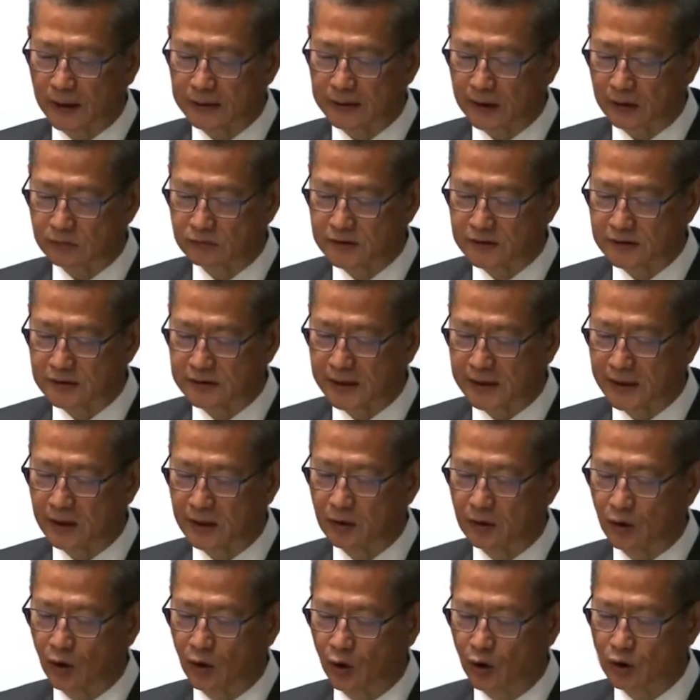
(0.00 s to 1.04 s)
In November
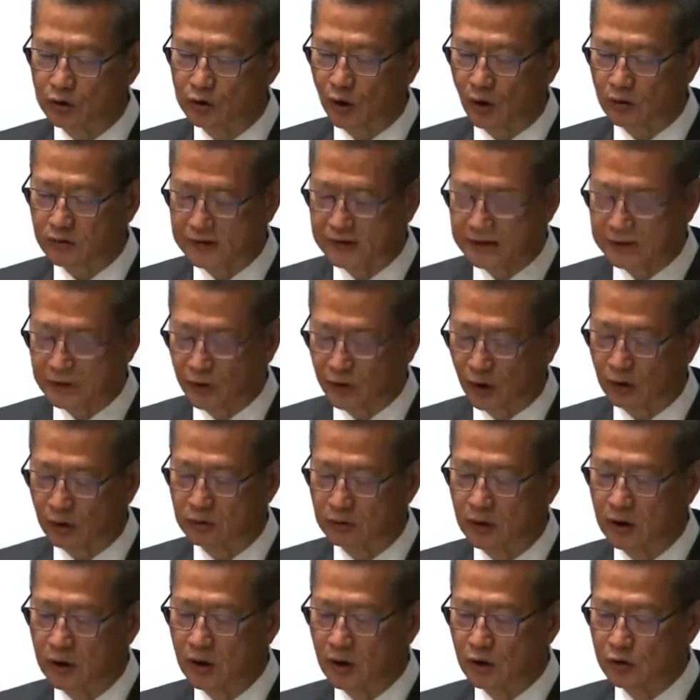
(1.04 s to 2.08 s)
last year, our country
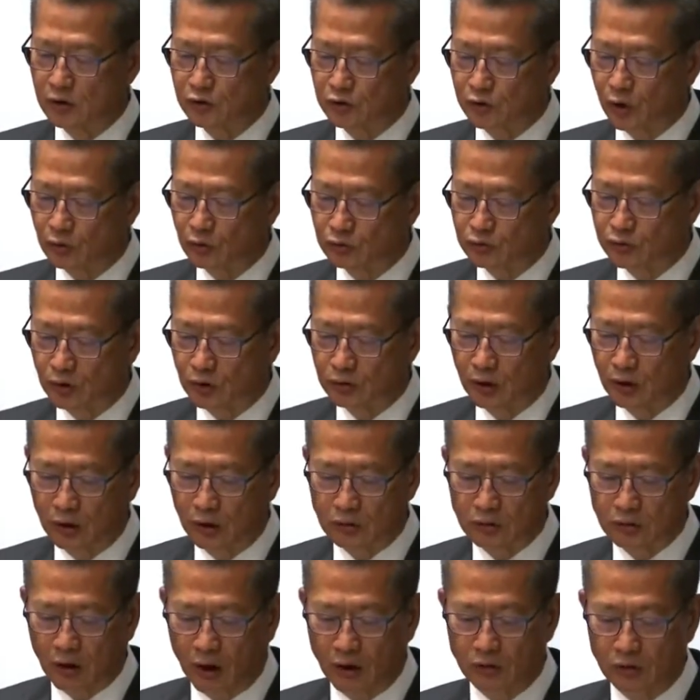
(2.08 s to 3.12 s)
signed the RCEP
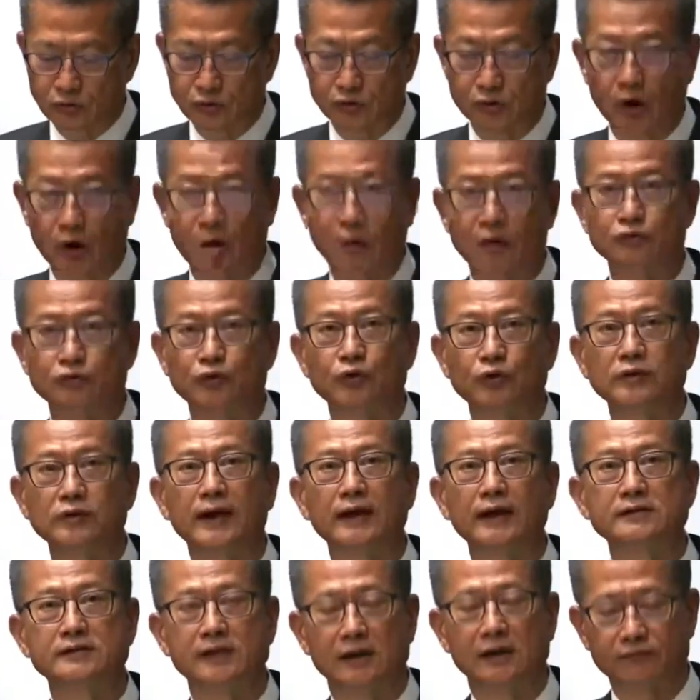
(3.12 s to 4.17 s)
agreements with 14
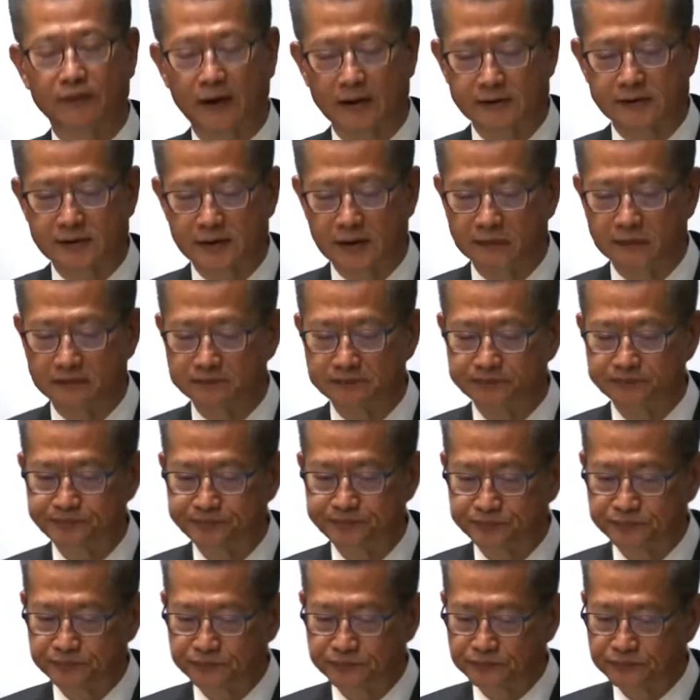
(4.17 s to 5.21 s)
economies. We are actively
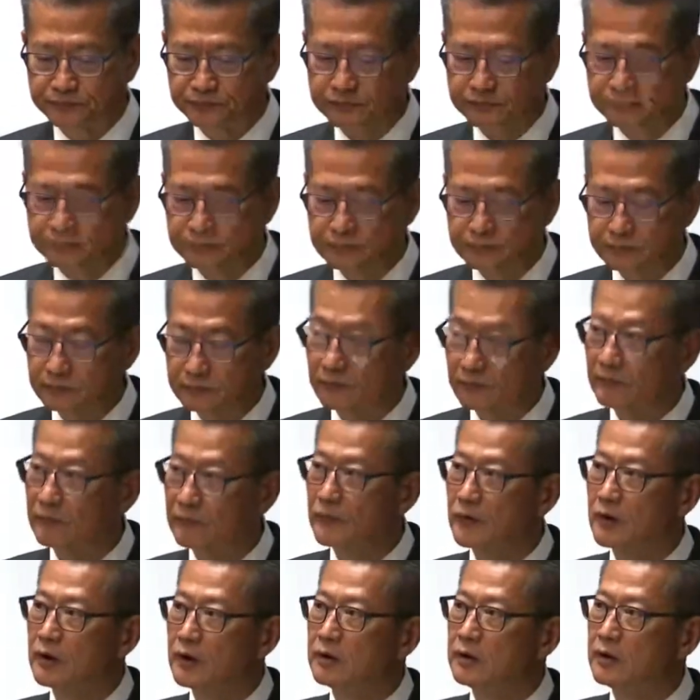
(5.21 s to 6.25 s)
seeking to be among the
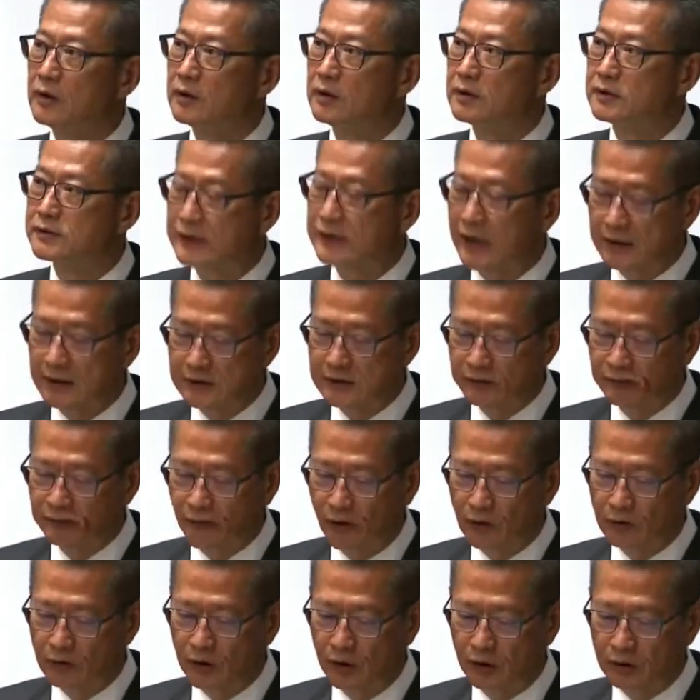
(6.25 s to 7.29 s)
first batch of economies
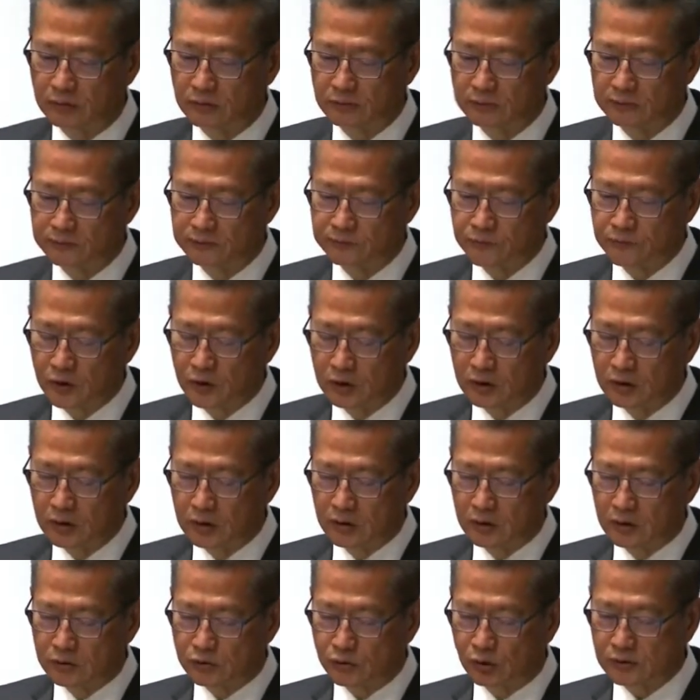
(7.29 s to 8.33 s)
joining the RCEP after it
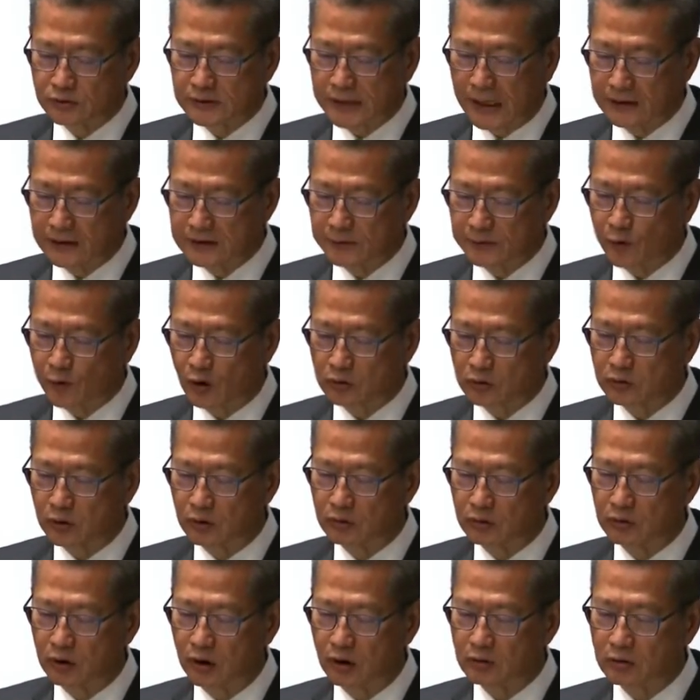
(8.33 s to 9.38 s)
comes to effect,
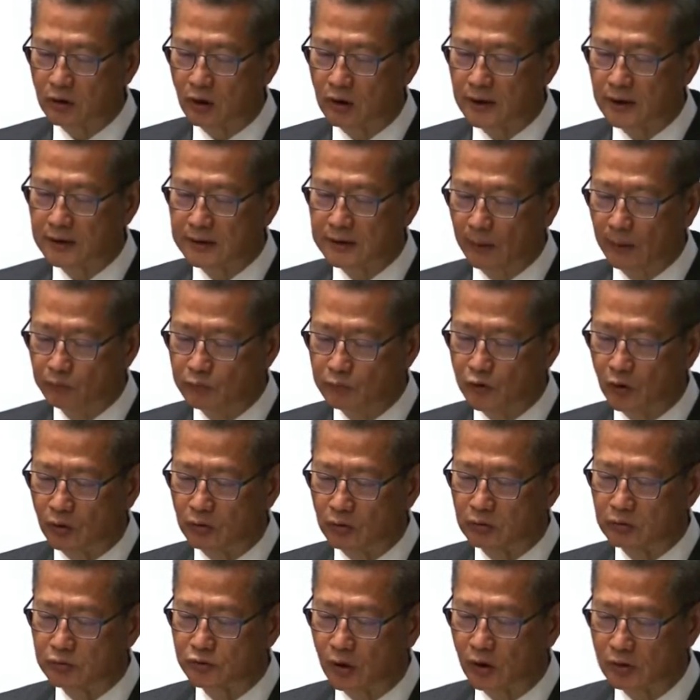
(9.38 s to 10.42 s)
so as to help us
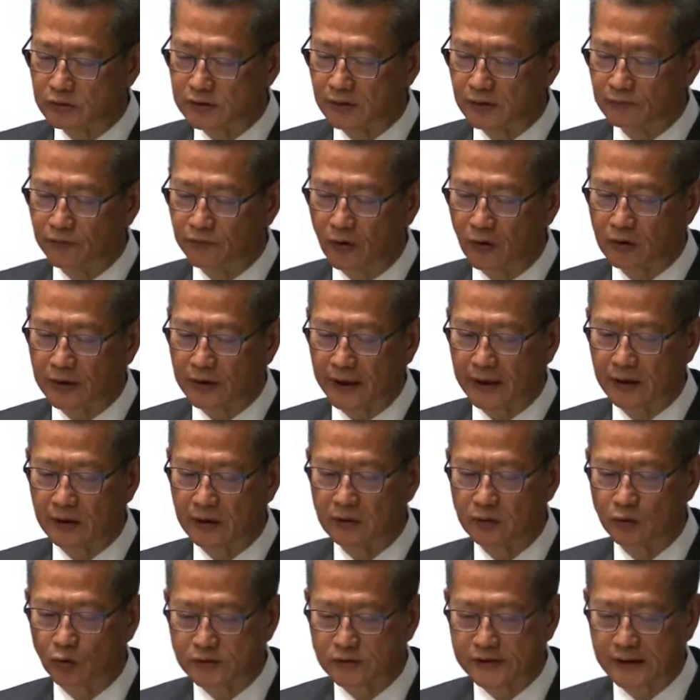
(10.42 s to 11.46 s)
help our businesses and
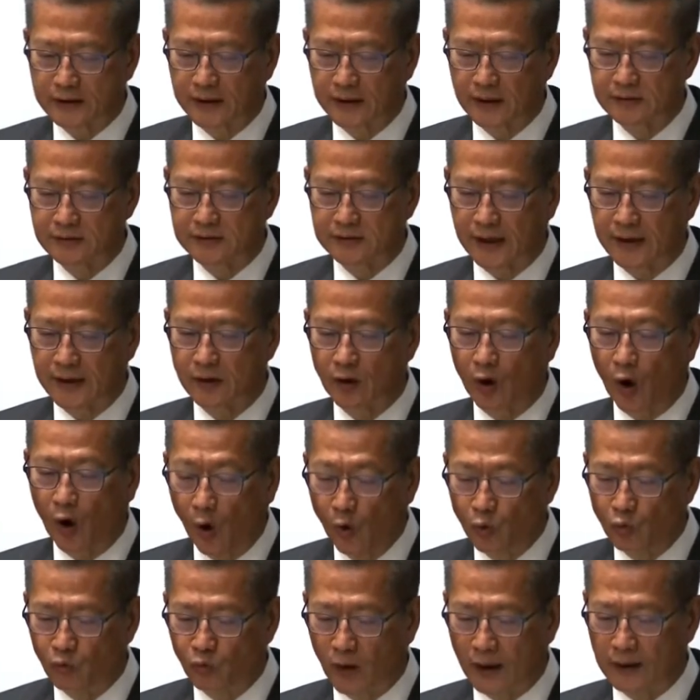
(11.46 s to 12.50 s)
investors open up
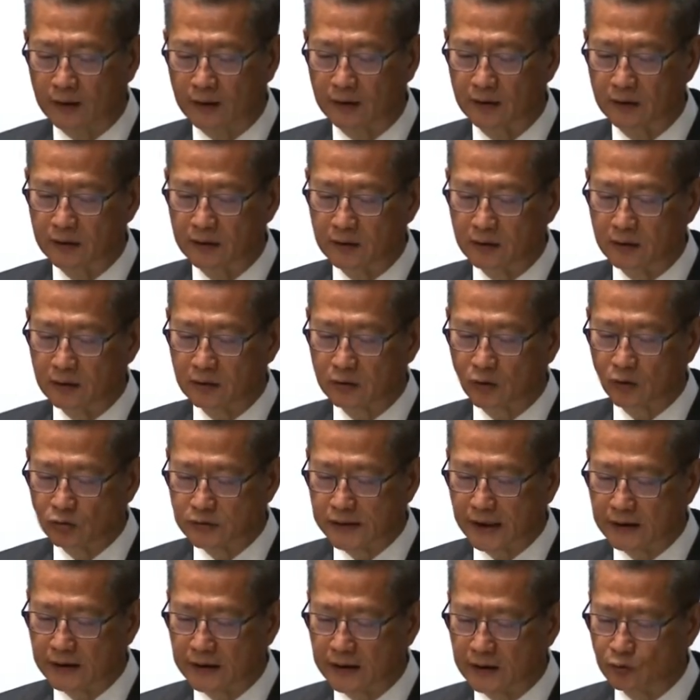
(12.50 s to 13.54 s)
markets, thereby
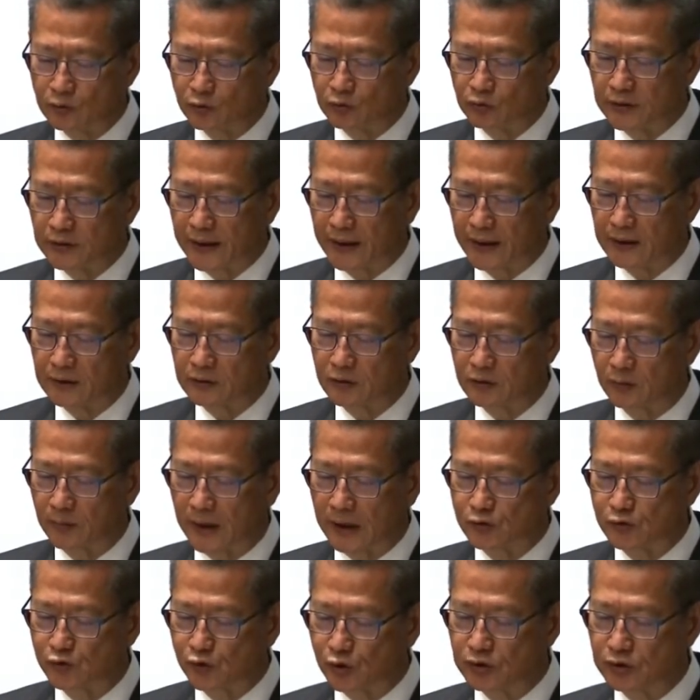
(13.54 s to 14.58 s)
fostering the long-term
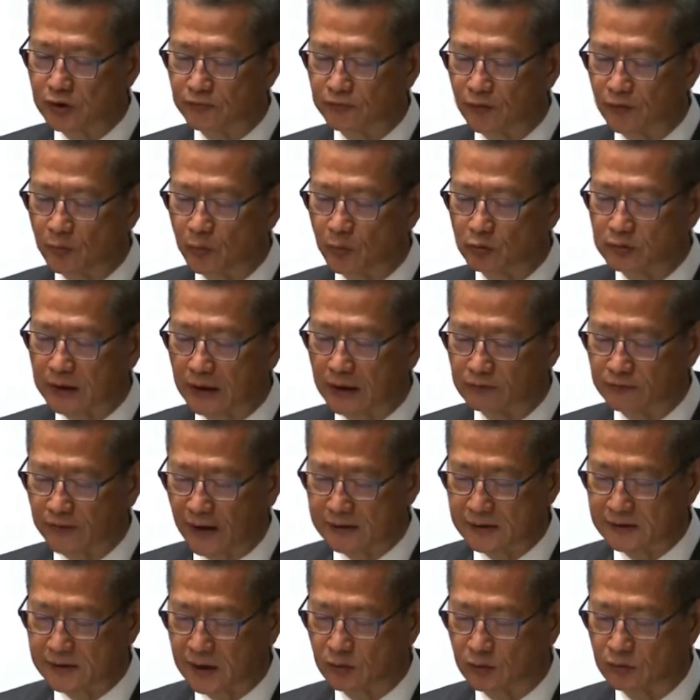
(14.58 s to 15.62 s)
economic development of Hong Kong.
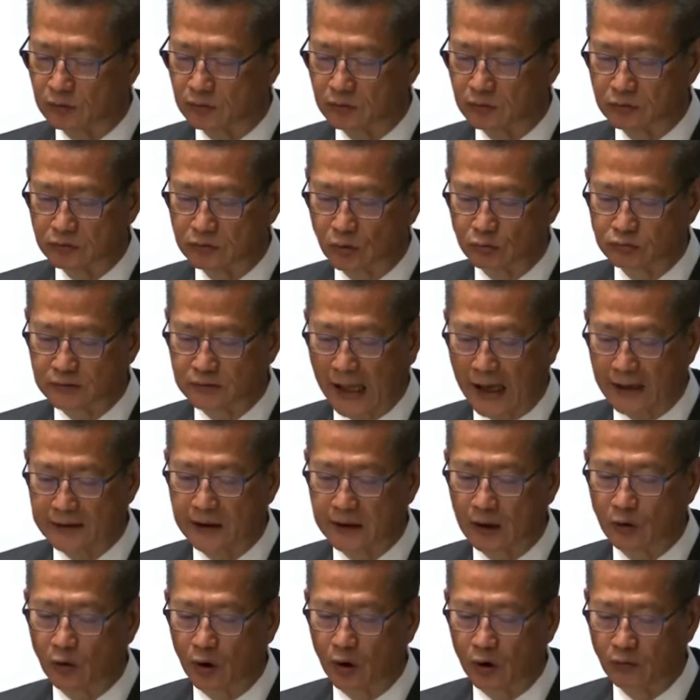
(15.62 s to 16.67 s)
The way forward
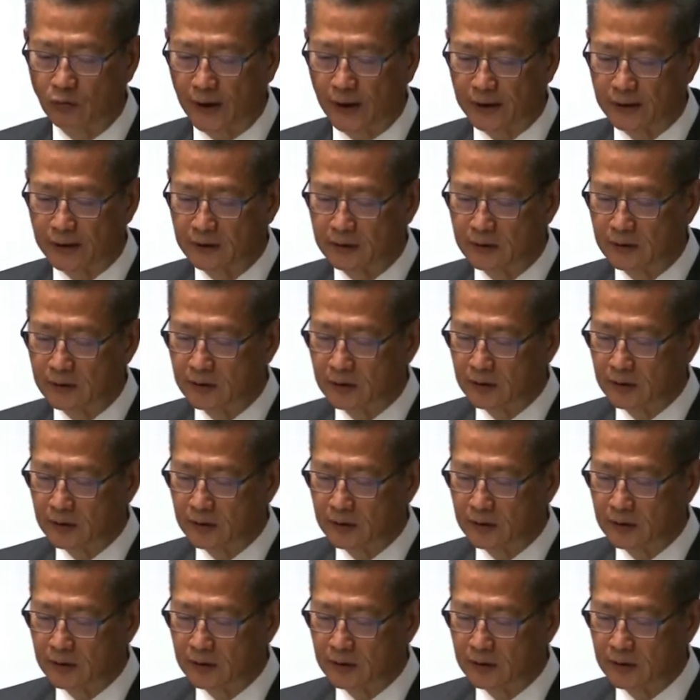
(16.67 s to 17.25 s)
for industries.